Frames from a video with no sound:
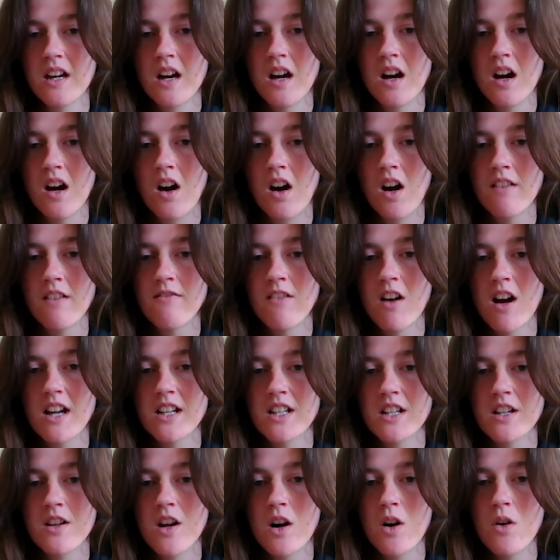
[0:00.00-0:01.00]
I
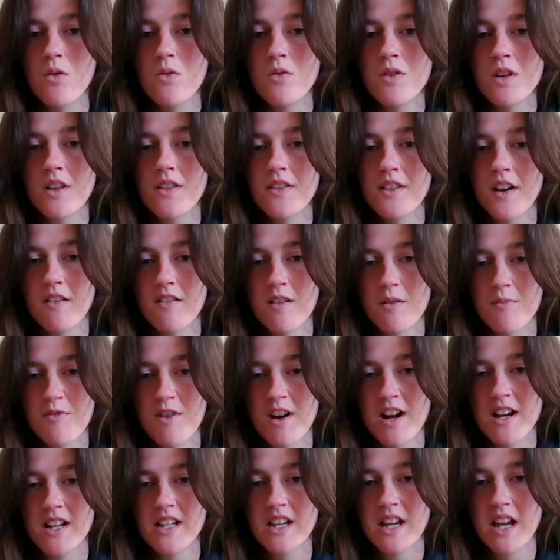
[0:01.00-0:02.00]
ride an older
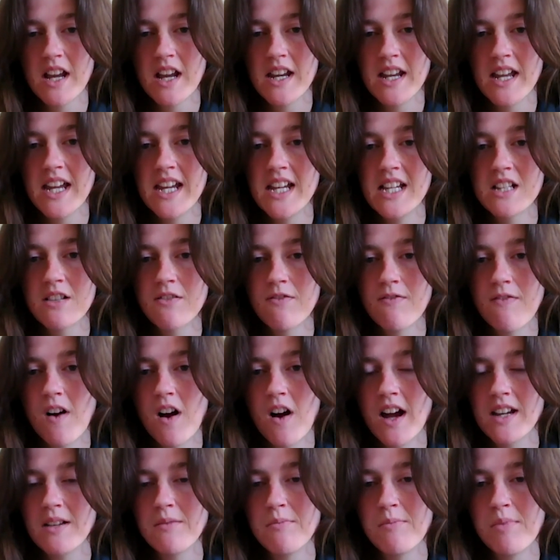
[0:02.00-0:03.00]
thoroughbred and he's
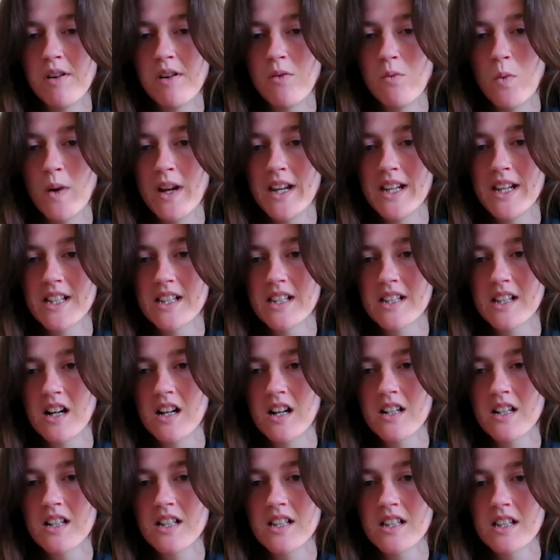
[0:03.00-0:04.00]
fine, but wind
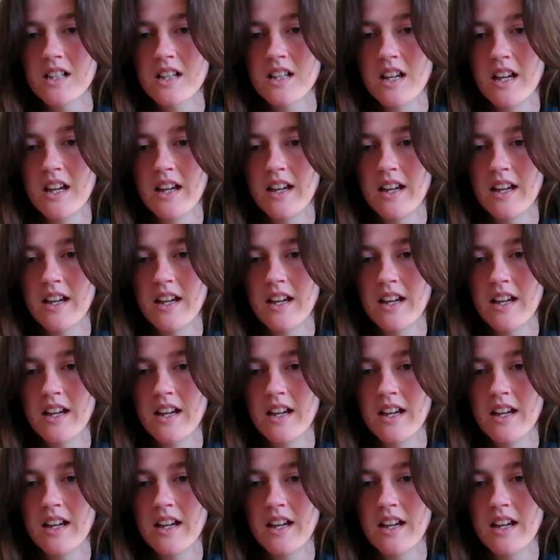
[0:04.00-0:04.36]
sucks.